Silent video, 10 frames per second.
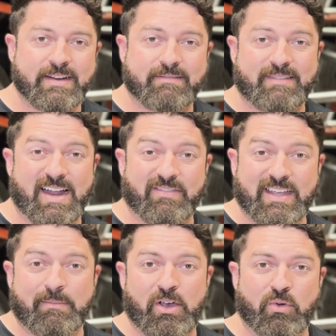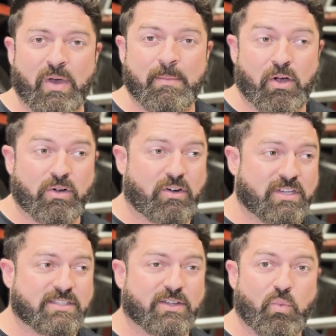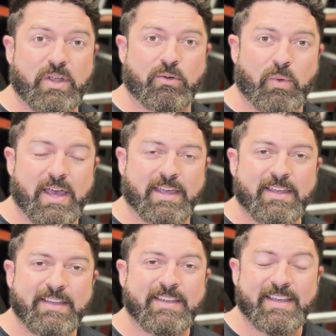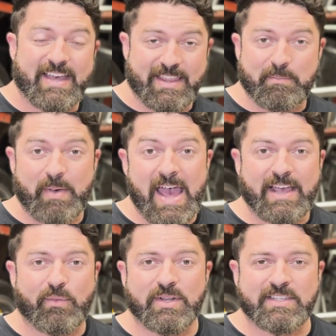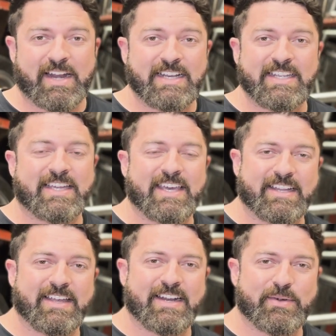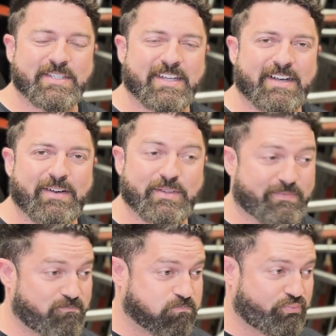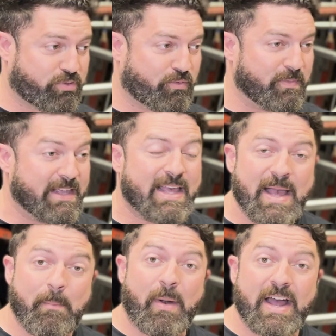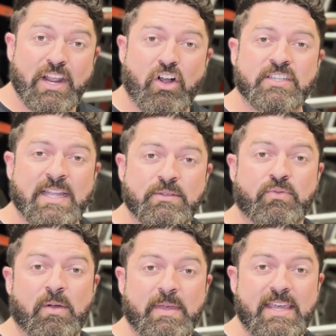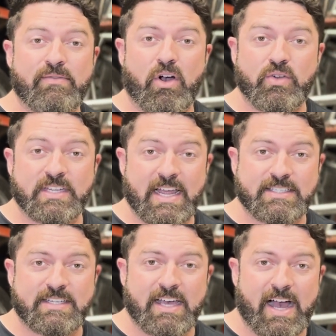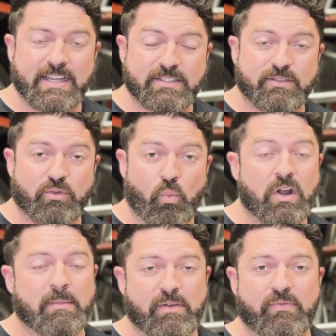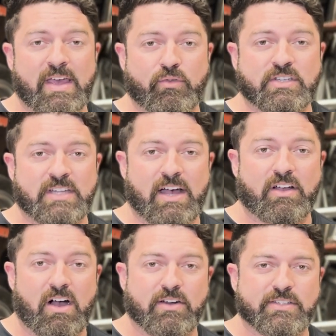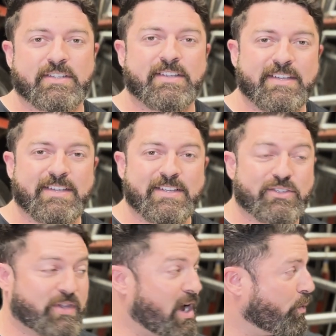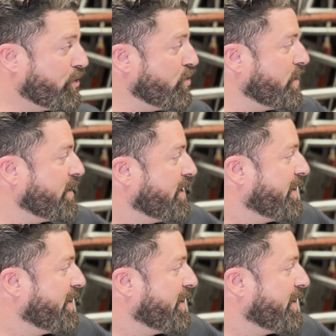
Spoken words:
it kind of like in my own way, my own artistic, weird way. And then bang, once that idea kicked in, it was But it all stems from Evos and STIs. They're one of my favorite style cars. So yeah, we're doing